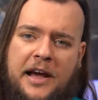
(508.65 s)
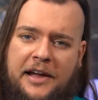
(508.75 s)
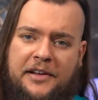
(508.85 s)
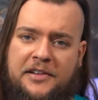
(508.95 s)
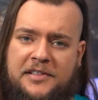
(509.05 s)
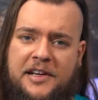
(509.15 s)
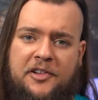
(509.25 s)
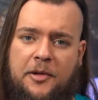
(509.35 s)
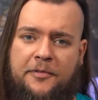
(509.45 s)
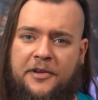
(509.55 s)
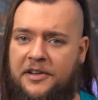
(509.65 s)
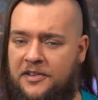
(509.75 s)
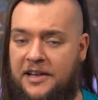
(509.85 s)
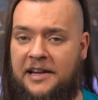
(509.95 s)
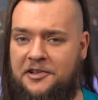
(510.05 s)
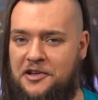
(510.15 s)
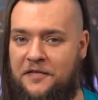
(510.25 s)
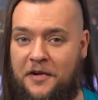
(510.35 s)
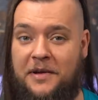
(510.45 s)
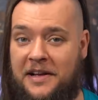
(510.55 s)
and his setup for his analogy
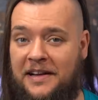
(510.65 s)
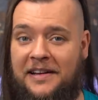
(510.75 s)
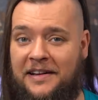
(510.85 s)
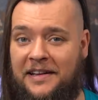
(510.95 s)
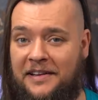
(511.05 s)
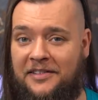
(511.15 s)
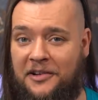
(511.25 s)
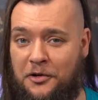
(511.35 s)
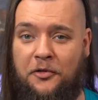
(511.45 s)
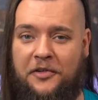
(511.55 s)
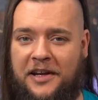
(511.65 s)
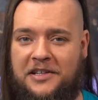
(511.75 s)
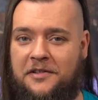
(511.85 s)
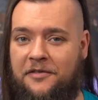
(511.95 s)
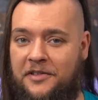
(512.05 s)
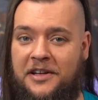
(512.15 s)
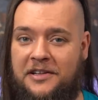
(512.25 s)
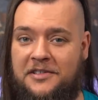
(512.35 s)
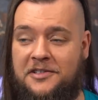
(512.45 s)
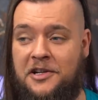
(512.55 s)
very clearly is in context of
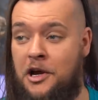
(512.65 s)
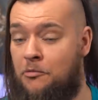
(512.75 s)
theists